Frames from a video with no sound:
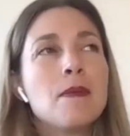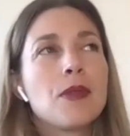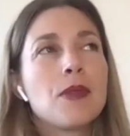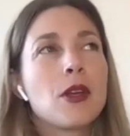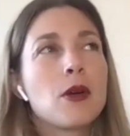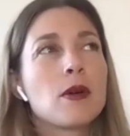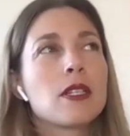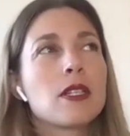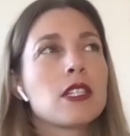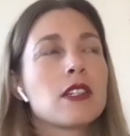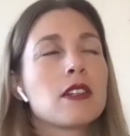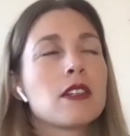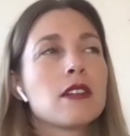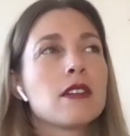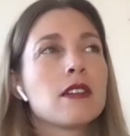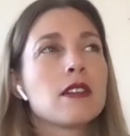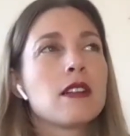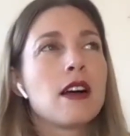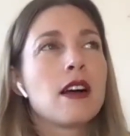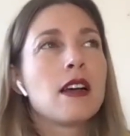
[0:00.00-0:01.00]
there was
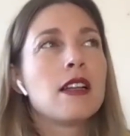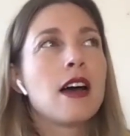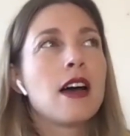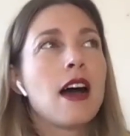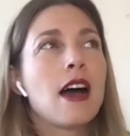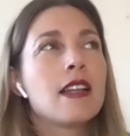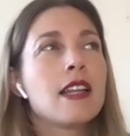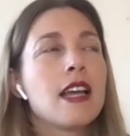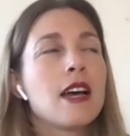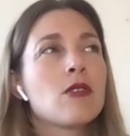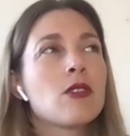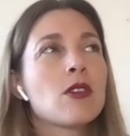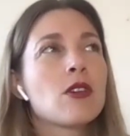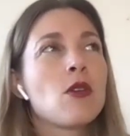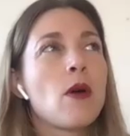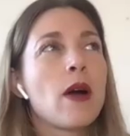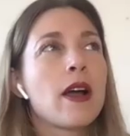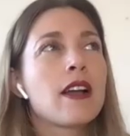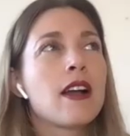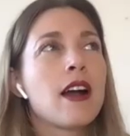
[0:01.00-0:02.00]
still, I, I never
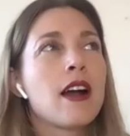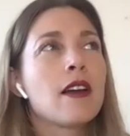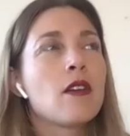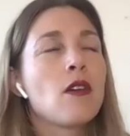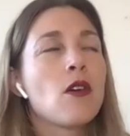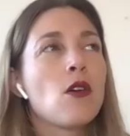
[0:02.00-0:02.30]
quite got